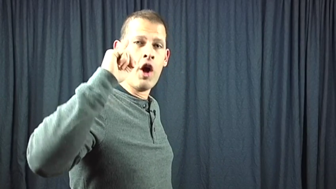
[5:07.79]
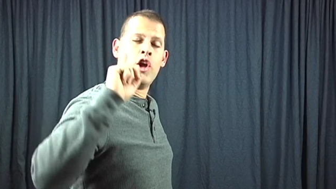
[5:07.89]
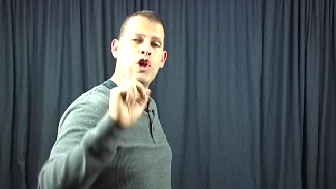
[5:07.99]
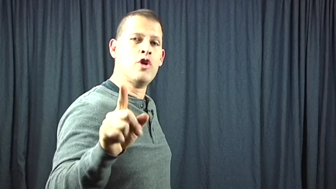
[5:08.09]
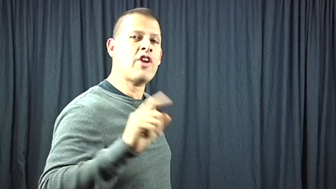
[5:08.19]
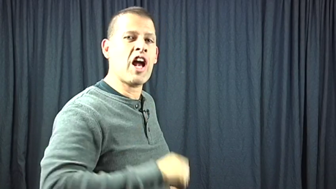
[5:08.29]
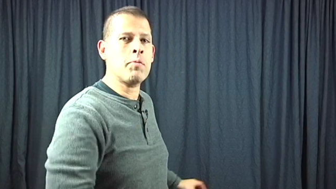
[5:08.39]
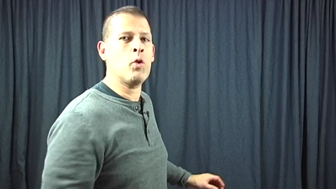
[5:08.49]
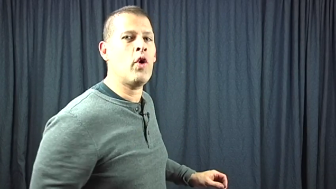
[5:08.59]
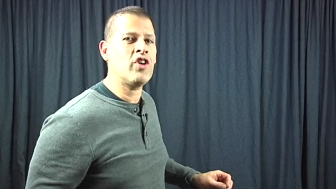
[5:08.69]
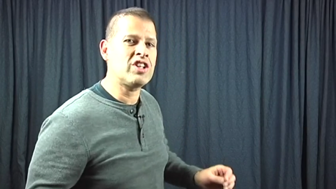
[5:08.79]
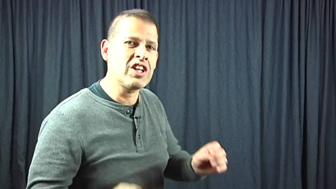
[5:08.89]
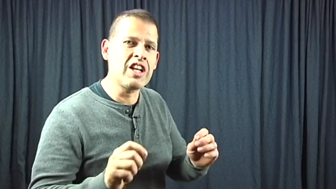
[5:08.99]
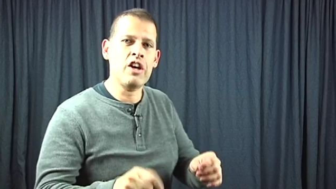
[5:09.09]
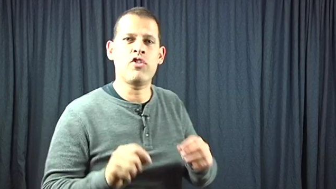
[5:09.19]
You've got to be willing to
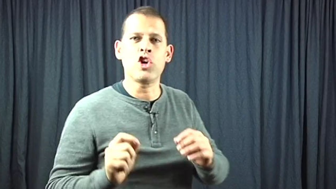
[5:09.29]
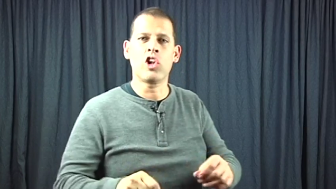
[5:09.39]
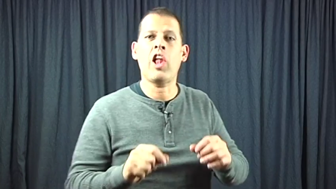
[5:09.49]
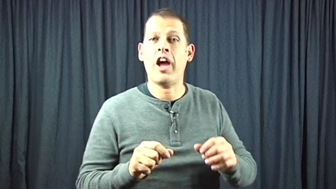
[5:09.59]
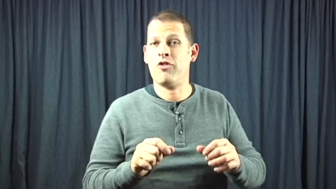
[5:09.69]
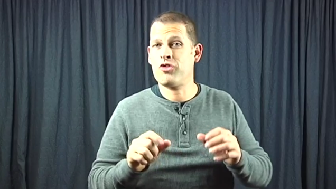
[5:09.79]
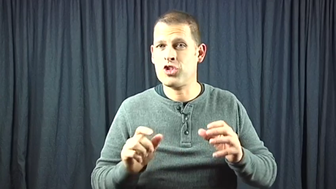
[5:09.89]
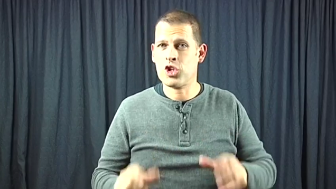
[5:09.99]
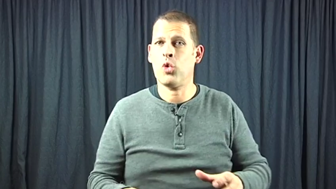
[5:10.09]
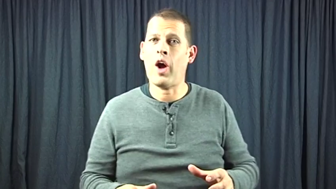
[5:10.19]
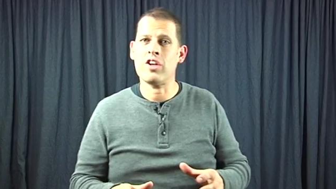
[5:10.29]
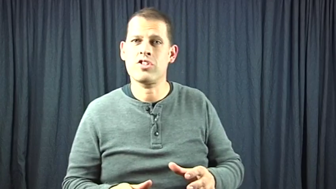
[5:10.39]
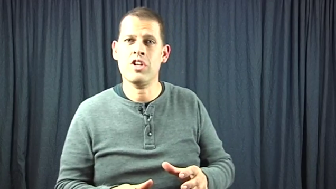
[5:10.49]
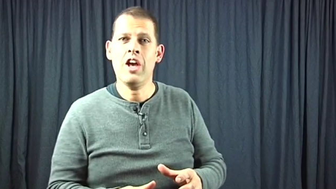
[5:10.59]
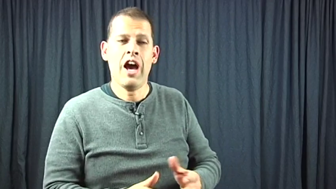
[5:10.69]
give your life to
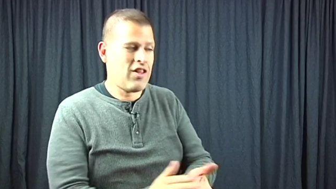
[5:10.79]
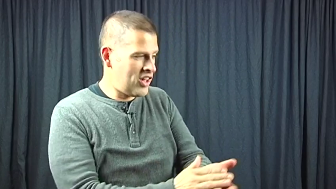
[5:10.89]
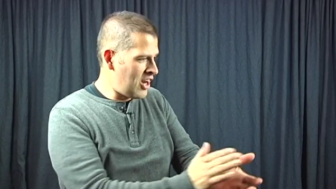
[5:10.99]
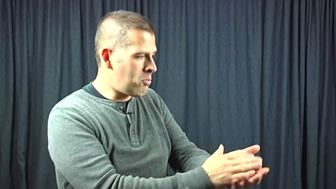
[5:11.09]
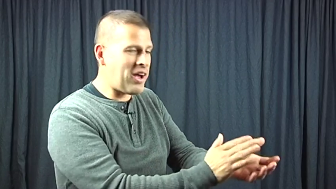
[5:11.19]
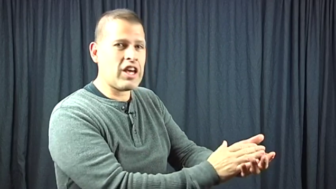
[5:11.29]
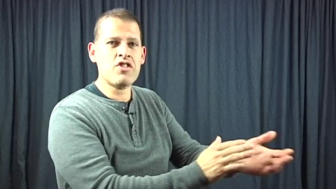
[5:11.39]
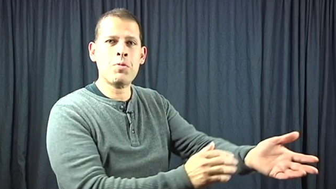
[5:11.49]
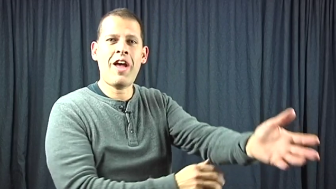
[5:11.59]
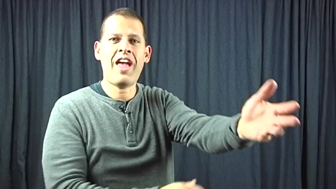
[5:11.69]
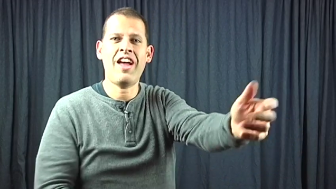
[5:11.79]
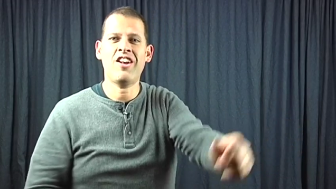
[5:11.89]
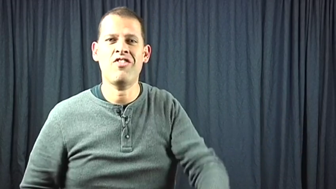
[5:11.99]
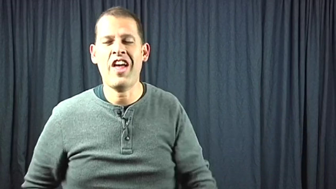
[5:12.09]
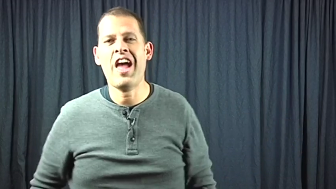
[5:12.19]
Christ. And then everybody gives them a hand
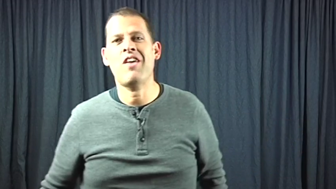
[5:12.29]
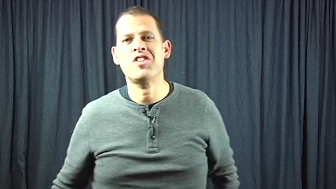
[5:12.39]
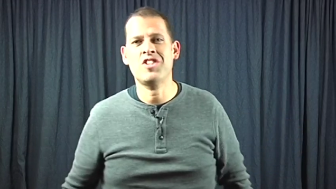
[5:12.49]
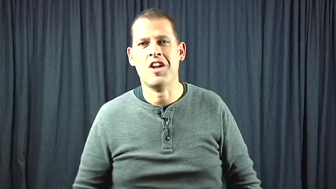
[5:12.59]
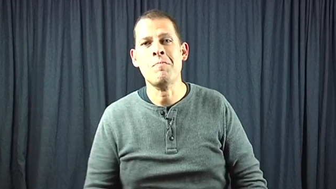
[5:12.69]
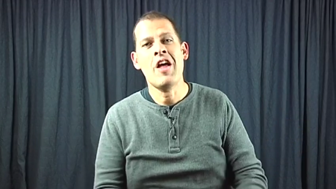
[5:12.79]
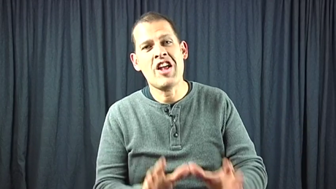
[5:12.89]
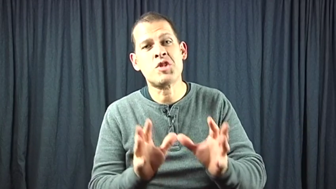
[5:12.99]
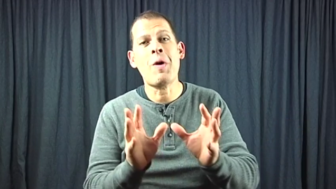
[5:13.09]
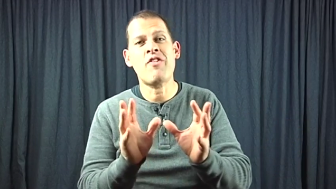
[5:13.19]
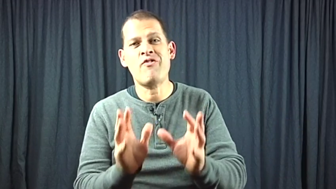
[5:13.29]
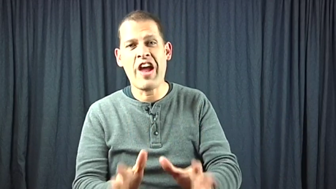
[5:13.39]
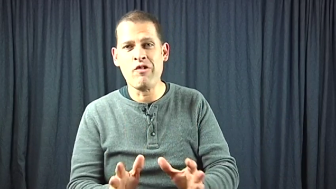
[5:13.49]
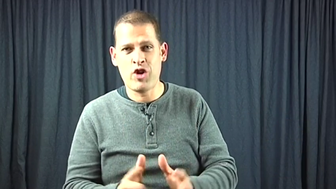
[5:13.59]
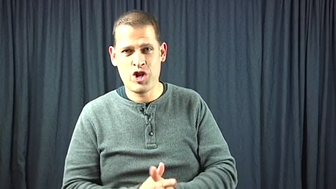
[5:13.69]
and they have a seat. That's my
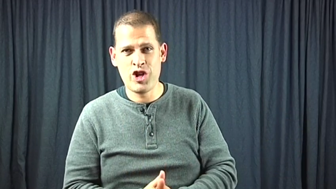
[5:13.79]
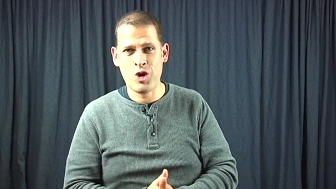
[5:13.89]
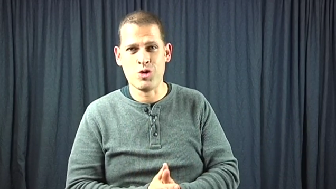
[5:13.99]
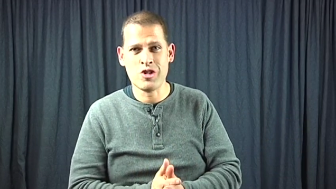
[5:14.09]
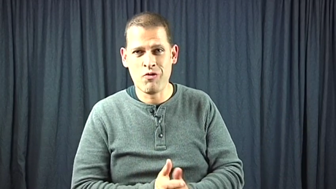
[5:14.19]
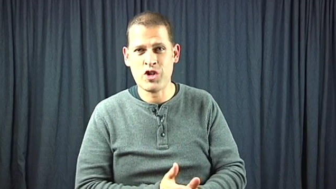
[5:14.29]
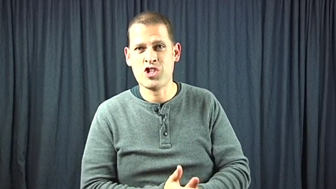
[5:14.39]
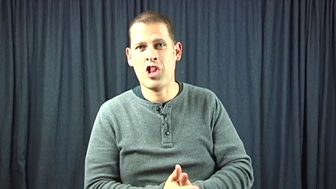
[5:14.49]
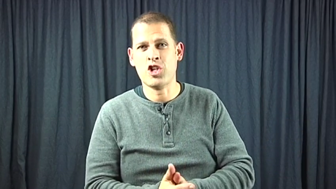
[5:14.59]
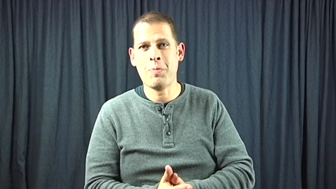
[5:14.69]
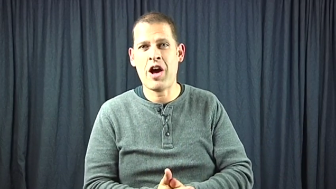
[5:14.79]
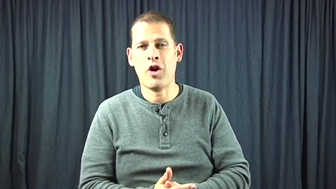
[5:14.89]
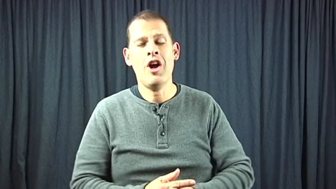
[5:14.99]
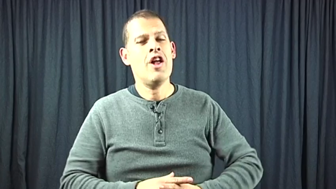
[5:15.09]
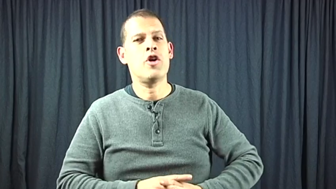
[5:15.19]
favorite use for slush
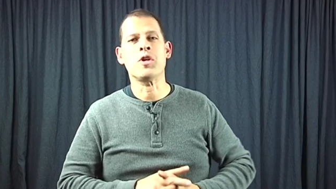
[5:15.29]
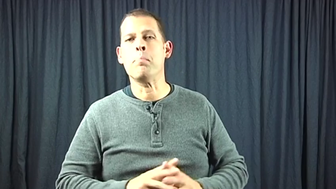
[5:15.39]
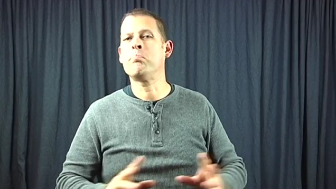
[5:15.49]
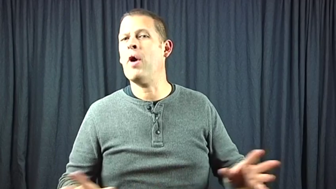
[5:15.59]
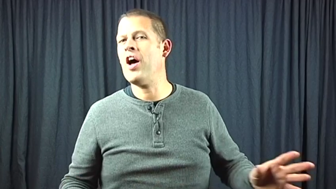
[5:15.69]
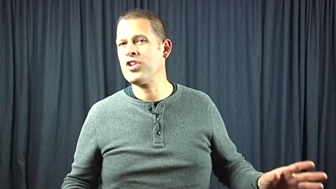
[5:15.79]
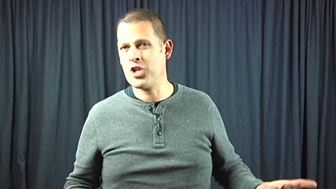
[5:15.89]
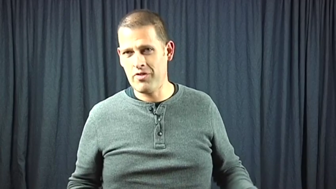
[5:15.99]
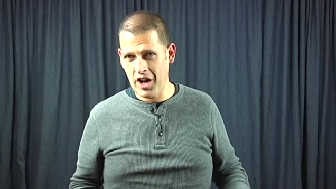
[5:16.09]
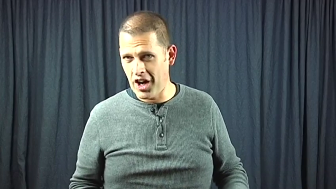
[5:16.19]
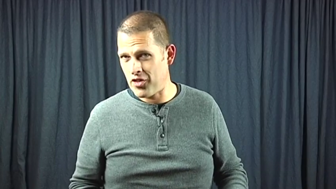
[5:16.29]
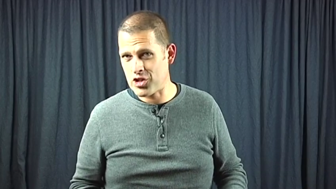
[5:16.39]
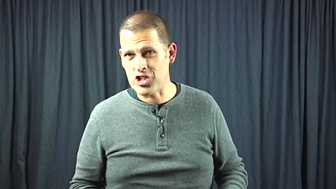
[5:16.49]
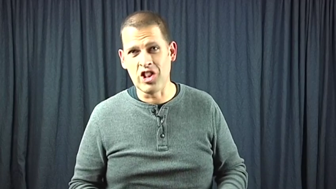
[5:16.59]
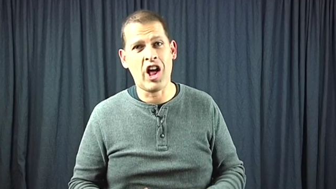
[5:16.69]
powder. There's a bunch of
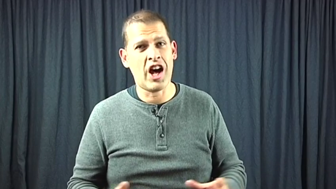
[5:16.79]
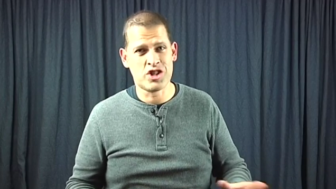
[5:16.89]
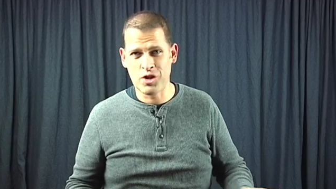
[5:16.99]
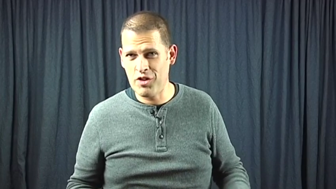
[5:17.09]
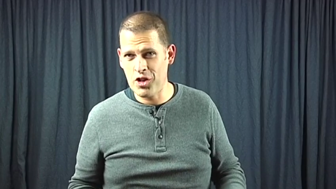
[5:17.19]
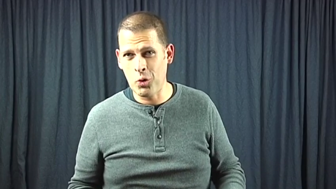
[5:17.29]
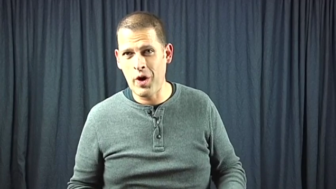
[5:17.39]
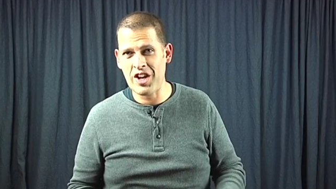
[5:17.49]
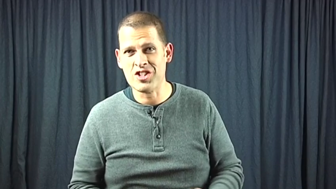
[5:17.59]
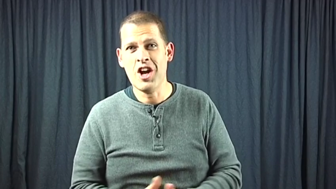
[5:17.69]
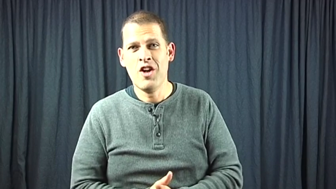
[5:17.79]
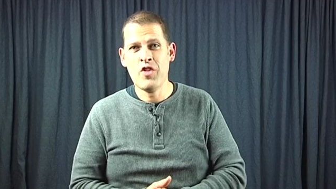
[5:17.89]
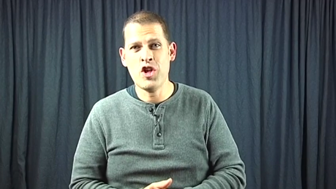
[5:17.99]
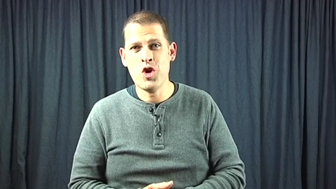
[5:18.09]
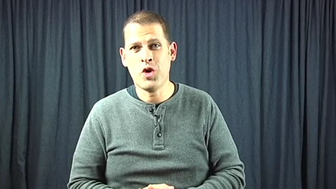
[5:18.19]
others, lots of other ways
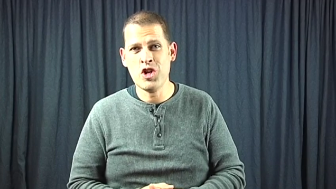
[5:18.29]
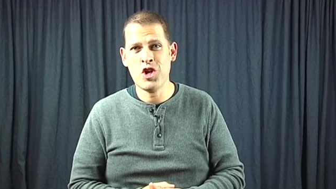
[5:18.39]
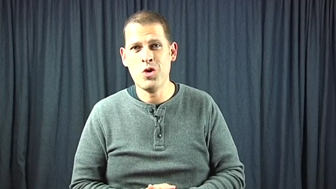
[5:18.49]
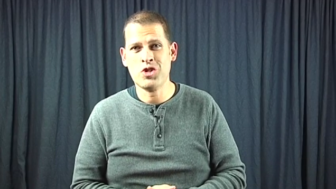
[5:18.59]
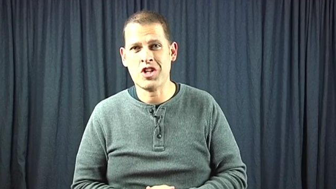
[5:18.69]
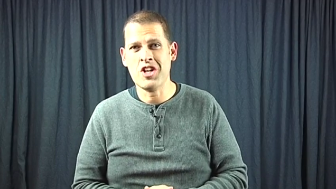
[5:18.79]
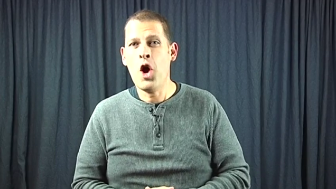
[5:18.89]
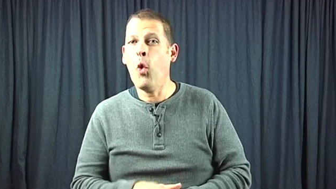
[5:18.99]
that you can use it.